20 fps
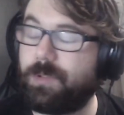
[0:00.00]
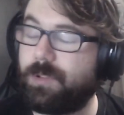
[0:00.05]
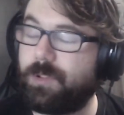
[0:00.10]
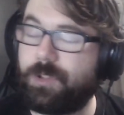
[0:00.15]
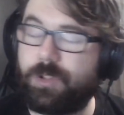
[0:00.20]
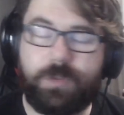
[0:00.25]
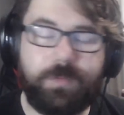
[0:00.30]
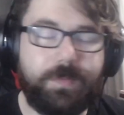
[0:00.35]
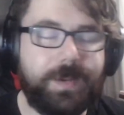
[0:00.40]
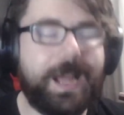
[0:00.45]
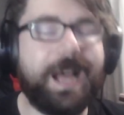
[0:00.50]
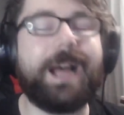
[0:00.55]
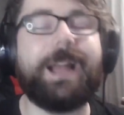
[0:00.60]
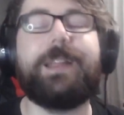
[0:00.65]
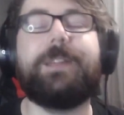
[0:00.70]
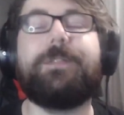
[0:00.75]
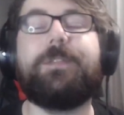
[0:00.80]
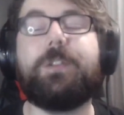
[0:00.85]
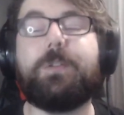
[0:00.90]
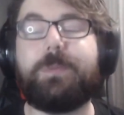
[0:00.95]
Do not,
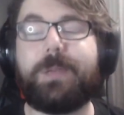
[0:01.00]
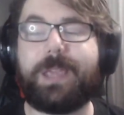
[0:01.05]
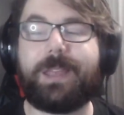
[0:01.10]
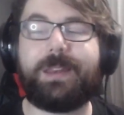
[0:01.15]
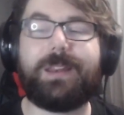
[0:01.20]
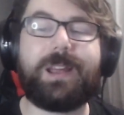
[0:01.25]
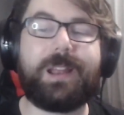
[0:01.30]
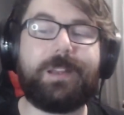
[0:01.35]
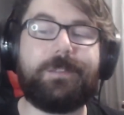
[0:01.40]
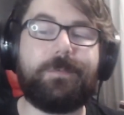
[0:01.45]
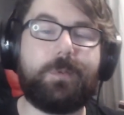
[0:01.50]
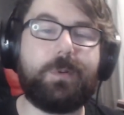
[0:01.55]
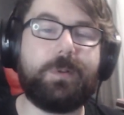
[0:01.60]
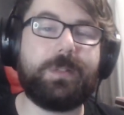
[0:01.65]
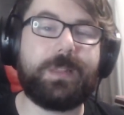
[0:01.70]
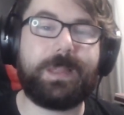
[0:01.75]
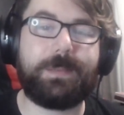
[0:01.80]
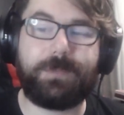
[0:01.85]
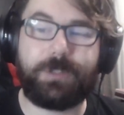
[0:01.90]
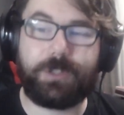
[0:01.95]
if you cannot
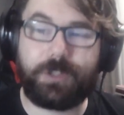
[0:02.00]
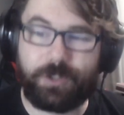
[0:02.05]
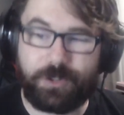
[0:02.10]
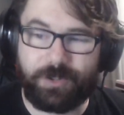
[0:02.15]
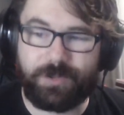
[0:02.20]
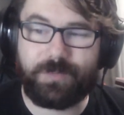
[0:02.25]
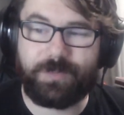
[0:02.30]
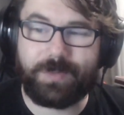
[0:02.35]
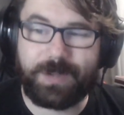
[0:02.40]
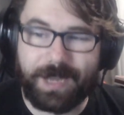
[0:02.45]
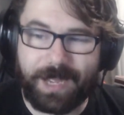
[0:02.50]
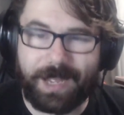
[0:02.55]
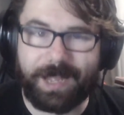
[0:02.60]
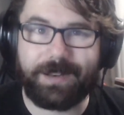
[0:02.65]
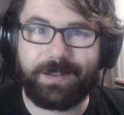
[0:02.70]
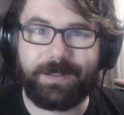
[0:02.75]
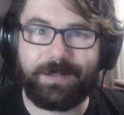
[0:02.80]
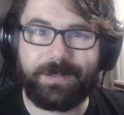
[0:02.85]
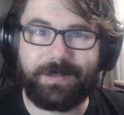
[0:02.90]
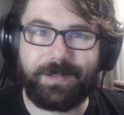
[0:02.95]
afford them, do
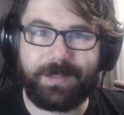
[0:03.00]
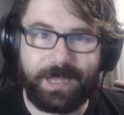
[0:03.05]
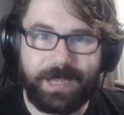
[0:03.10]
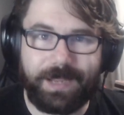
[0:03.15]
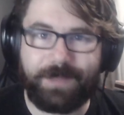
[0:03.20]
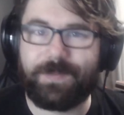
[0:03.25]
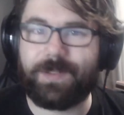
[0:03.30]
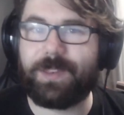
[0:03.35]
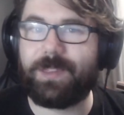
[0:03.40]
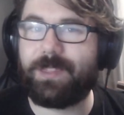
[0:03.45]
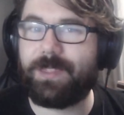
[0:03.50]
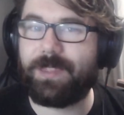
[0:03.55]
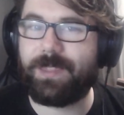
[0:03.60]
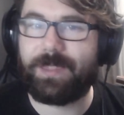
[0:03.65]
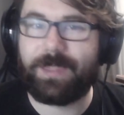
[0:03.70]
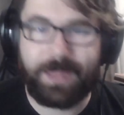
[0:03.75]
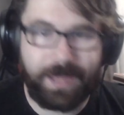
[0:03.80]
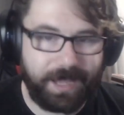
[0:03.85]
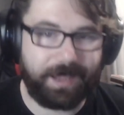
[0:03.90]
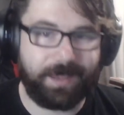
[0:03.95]
not even
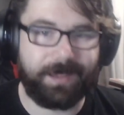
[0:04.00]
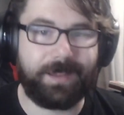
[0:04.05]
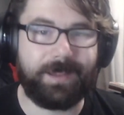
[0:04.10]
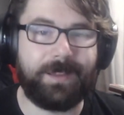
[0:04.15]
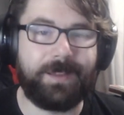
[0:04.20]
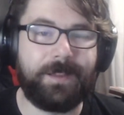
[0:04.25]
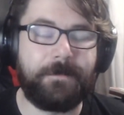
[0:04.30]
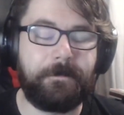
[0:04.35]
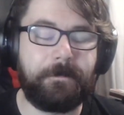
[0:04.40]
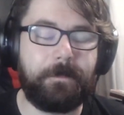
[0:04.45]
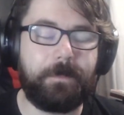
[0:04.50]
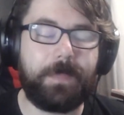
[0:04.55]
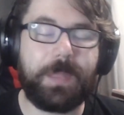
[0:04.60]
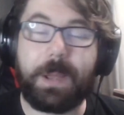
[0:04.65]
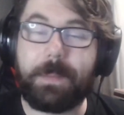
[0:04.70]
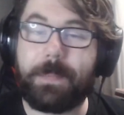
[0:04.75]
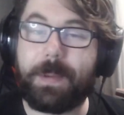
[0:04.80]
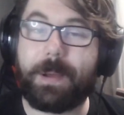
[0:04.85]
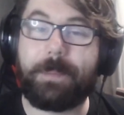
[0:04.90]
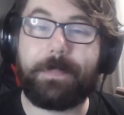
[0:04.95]
think
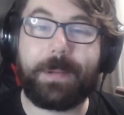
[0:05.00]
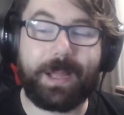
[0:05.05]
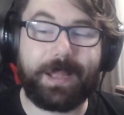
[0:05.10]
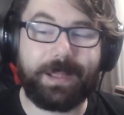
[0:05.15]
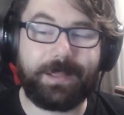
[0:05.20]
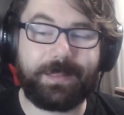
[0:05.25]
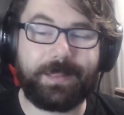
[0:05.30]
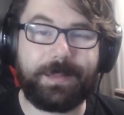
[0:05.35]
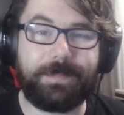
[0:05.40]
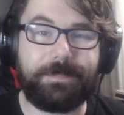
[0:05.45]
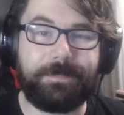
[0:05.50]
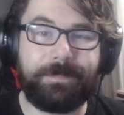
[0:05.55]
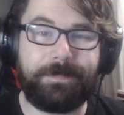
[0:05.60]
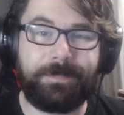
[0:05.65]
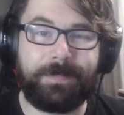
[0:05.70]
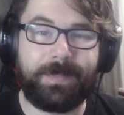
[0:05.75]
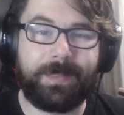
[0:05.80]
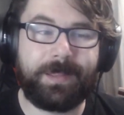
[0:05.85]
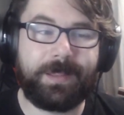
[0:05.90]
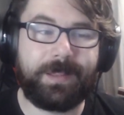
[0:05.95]
about buying them.
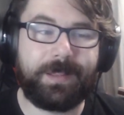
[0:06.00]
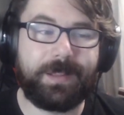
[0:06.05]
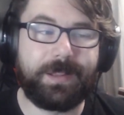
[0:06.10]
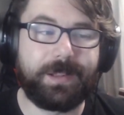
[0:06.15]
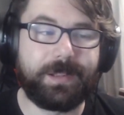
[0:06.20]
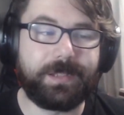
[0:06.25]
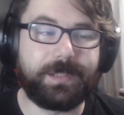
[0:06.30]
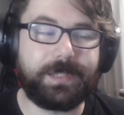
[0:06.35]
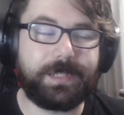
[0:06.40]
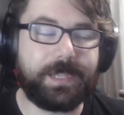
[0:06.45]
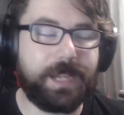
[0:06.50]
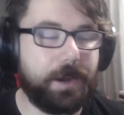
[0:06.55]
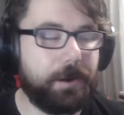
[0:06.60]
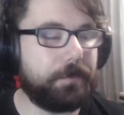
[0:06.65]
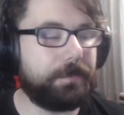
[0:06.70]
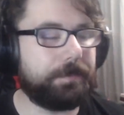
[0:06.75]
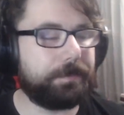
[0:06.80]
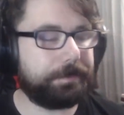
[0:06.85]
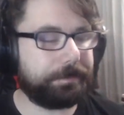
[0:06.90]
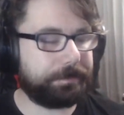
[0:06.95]

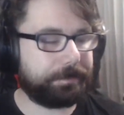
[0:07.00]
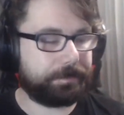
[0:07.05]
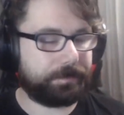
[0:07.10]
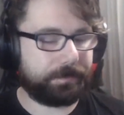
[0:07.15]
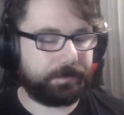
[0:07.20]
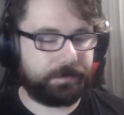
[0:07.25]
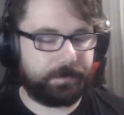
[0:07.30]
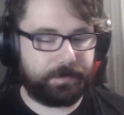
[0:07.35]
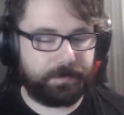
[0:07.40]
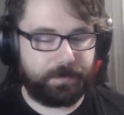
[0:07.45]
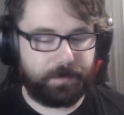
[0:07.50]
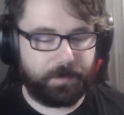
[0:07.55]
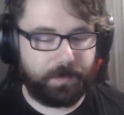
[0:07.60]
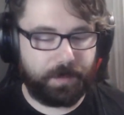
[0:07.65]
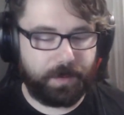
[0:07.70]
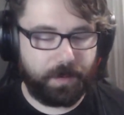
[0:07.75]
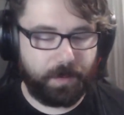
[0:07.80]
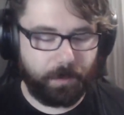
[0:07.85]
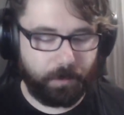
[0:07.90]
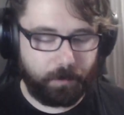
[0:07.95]
So,
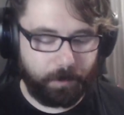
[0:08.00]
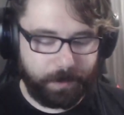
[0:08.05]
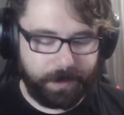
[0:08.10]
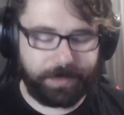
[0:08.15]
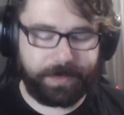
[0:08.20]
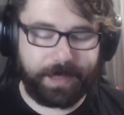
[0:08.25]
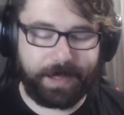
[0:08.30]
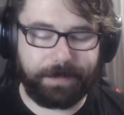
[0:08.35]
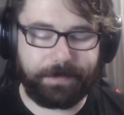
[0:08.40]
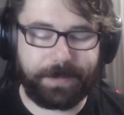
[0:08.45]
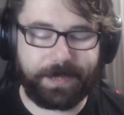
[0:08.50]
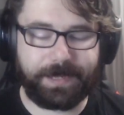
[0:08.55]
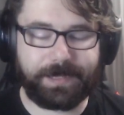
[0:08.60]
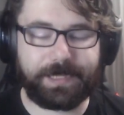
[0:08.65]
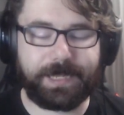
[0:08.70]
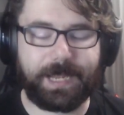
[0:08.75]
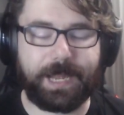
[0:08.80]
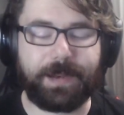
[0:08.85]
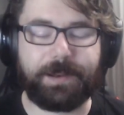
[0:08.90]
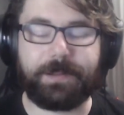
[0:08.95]
with that being
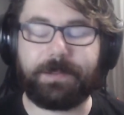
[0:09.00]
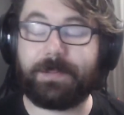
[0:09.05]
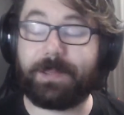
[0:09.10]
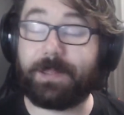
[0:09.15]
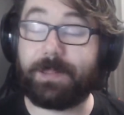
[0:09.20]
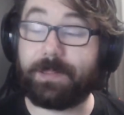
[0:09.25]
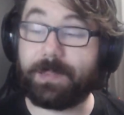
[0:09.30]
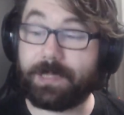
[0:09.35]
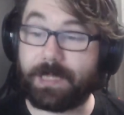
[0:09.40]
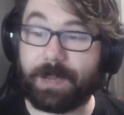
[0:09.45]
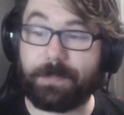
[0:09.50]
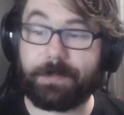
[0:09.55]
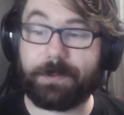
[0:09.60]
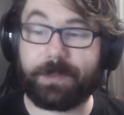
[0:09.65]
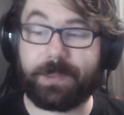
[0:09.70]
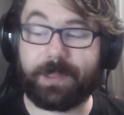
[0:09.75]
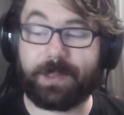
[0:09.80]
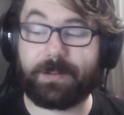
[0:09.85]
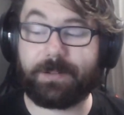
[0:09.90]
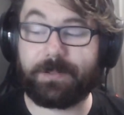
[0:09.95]
said, in this
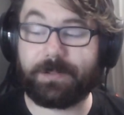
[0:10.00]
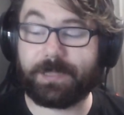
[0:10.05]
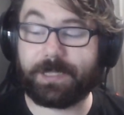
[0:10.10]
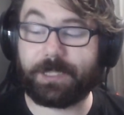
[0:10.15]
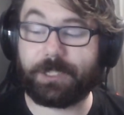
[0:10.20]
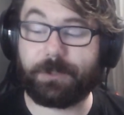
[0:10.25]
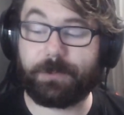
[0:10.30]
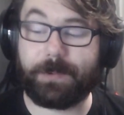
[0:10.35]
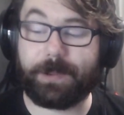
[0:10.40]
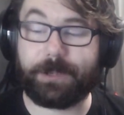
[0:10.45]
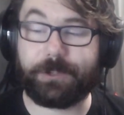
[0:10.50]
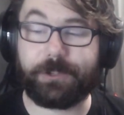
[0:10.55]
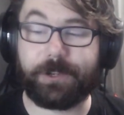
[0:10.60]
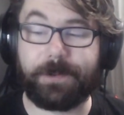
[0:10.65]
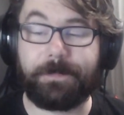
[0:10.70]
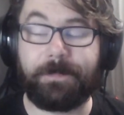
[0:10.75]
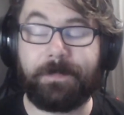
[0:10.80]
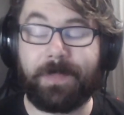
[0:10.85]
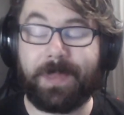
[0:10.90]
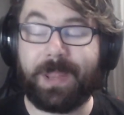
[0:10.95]
hypothetical
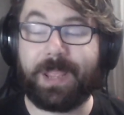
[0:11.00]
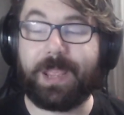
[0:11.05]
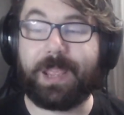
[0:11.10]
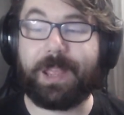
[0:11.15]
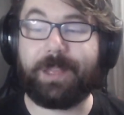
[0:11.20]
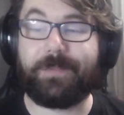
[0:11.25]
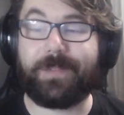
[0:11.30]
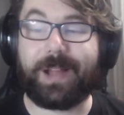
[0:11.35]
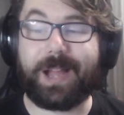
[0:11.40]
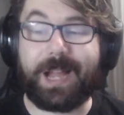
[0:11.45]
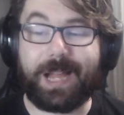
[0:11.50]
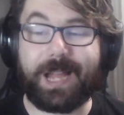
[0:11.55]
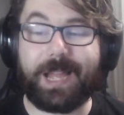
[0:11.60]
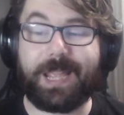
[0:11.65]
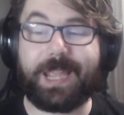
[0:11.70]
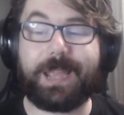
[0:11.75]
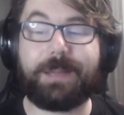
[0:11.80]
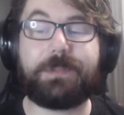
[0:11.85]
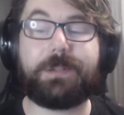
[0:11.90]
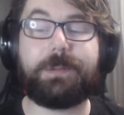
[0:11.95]
situation, if I
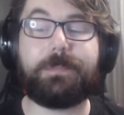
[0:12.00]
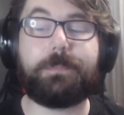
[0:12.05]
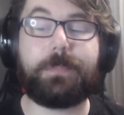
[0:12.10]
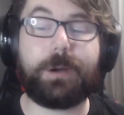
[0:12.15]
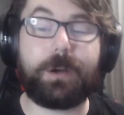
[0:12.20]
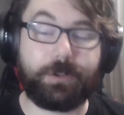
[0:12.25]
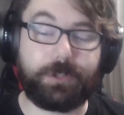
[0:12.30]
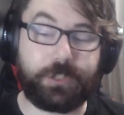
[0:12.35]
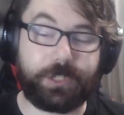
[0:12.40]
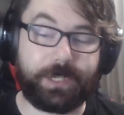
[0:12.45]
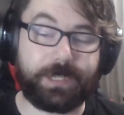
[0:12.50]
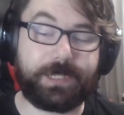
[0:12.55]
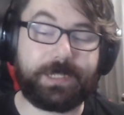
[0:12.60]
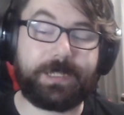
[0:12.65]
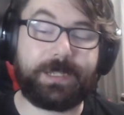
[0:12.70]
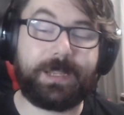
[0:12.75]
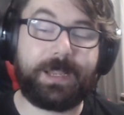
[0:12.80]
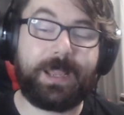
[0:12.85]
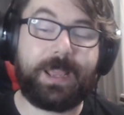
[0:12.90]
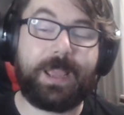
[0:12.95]
am to
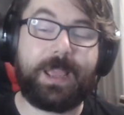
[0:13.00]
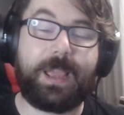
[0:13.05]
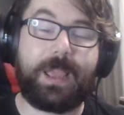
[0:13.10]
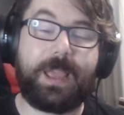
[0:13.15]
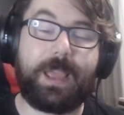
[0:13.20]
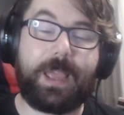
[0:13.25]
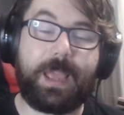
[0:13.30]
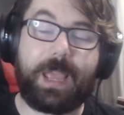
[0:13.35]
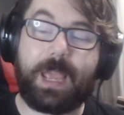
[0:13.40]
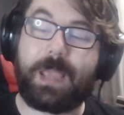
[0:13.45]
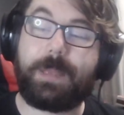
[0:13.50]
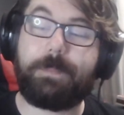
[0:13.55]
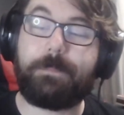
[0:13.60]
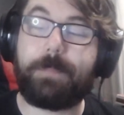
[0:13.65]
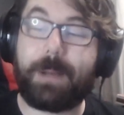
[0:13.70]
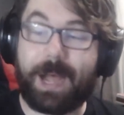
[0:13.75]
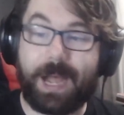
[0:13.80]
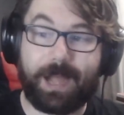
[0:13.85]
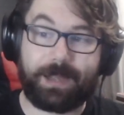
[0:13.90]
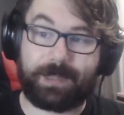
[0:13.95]
purchase a
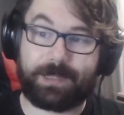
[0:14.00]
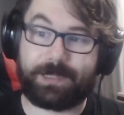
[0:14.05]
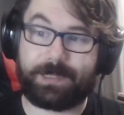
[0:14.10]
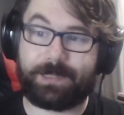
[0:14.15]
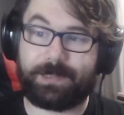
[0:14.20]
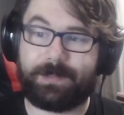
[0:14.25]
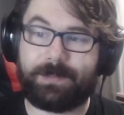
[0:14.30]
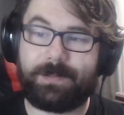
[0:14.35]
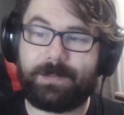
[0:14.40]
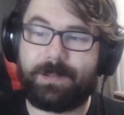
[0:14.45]
box,